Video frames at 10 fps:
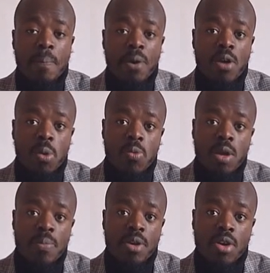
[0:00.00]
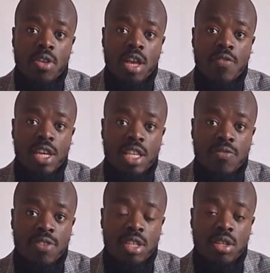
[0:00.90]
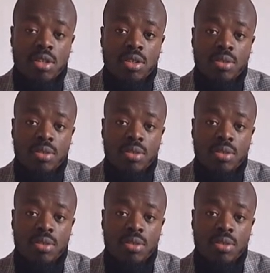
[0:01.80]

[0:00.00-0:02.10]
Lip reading: but we won't be going over in this video.